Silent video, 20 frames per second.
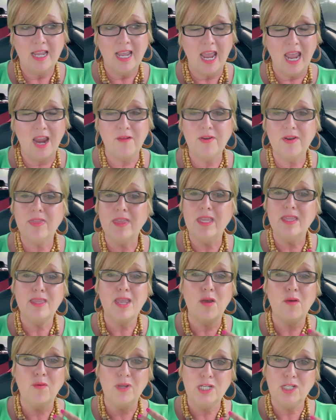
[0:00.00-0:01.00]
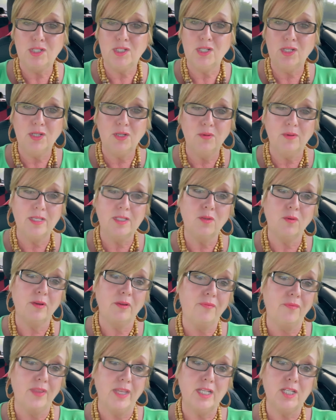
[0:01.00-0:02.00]
everything that we do is a
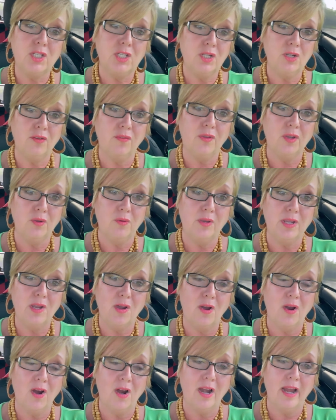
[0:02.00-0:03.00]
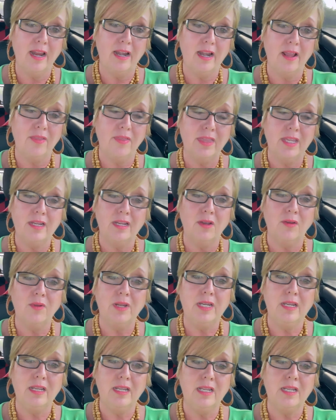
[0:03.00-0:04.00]
reflection of who we are, and I think that
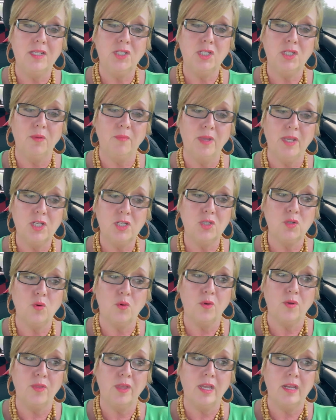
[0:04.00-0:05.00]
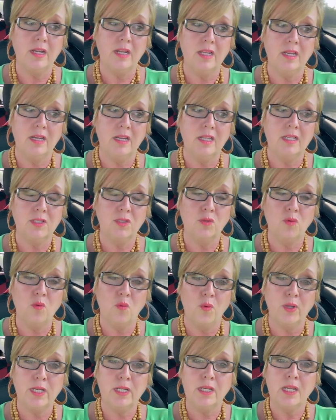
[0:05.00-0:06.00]
we need to make sure that it is
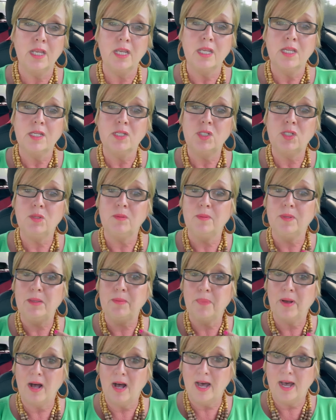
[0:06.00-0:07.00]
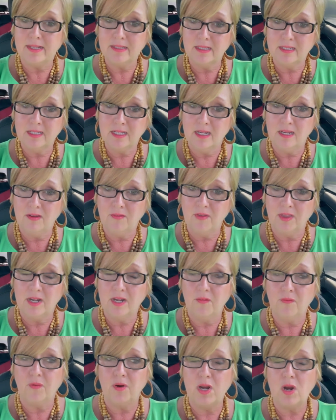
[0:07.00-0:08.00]
going to be positive.
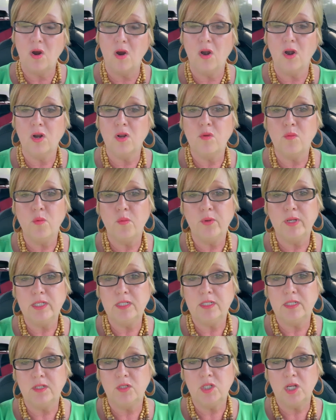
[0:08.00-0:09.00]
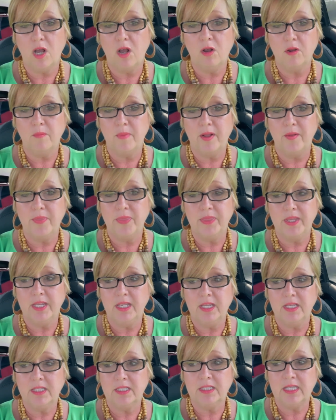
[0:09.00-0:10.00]
And if we are going to talk about
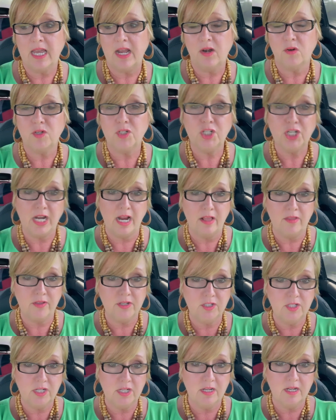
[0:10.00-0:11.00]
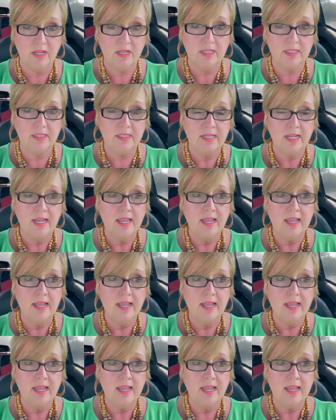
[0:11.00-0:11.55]
things that are challenging us,